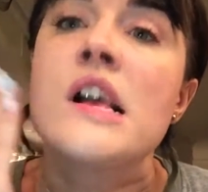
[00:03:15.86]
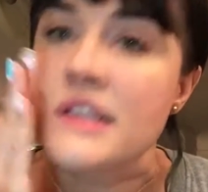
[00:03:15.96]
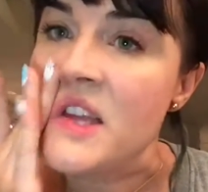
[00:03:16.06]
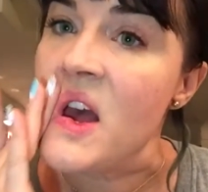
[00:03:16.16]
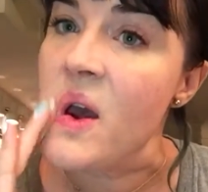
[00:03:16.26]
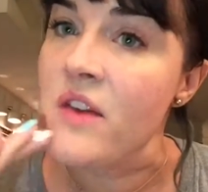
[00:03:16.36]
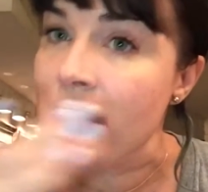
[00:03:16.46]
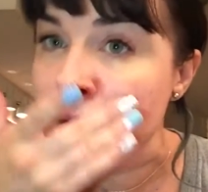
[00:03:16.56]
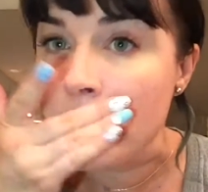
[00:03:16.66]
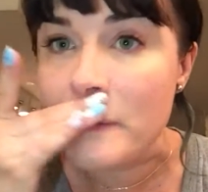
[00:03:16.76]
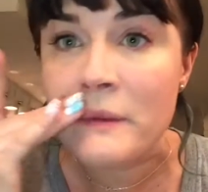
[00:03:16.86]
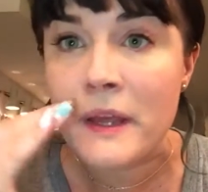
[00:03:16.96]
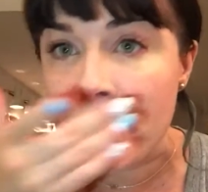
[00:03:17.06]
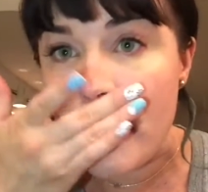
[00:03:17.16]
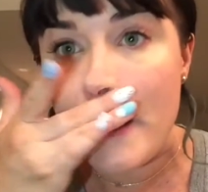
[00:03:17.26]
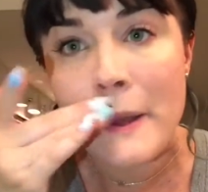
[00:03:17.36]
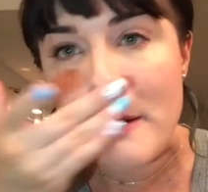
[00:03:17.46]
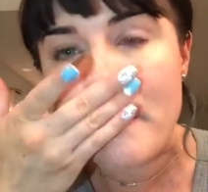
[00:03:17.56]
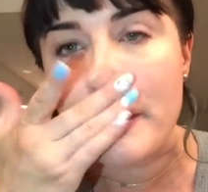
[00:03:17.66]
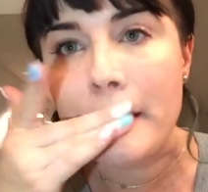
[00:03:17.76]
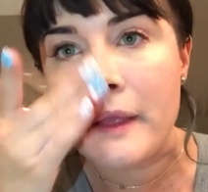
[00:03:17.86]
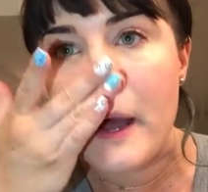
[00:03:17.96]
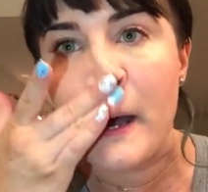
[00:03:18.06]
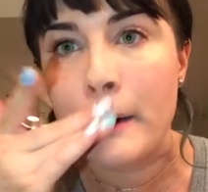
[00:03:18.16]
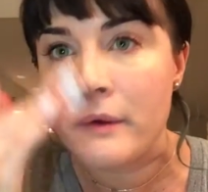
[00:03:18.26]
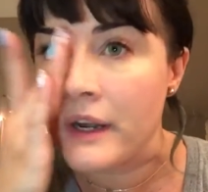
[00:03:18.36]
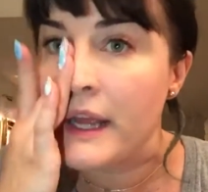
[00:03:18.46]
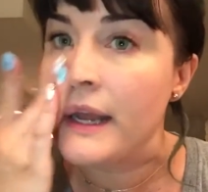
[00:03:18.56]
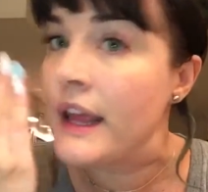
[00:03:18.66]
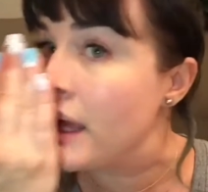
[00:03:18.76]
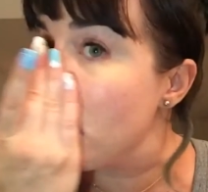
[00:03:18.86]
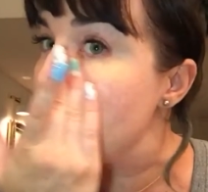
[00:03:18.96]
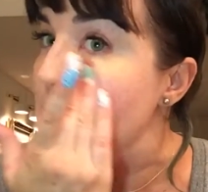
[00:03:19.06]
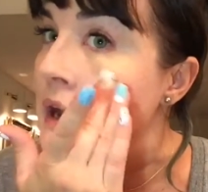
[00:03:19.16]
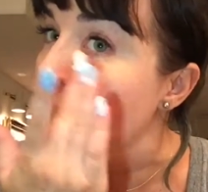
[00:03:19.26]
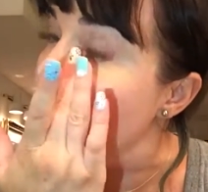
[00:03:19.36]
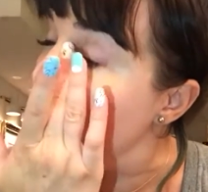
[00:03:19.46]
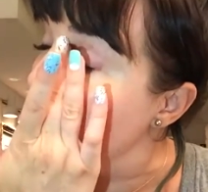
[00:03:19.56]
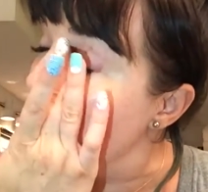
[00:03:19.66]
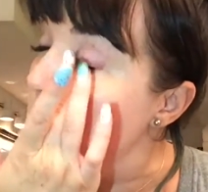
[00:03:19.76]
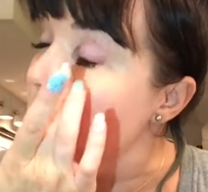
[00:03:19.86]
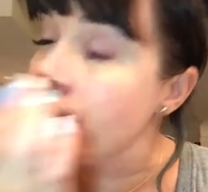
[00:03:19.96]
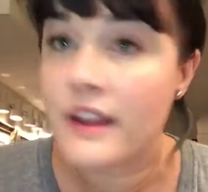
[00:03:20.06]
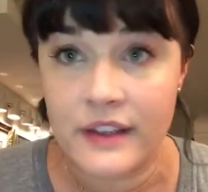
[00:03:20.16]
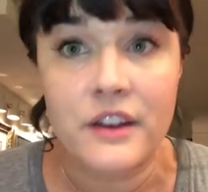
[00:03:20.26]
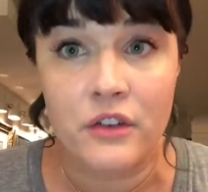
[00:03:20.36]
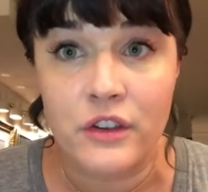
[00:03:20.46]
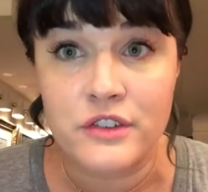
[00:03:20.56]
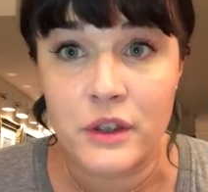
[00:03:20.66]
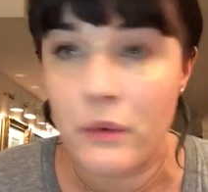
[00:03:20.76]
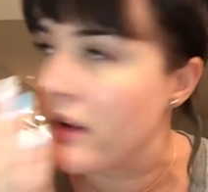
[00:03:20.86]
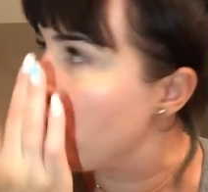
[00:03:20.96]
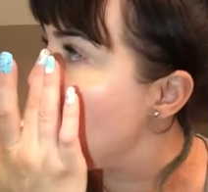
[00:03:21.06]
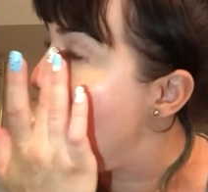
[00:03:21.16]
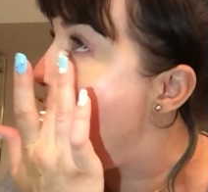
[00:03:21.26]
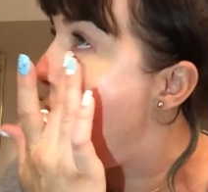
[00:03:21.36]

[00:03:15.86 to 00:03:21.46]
So if I look like a completely awkward idiot with my nails, it's because I don't usually wear them.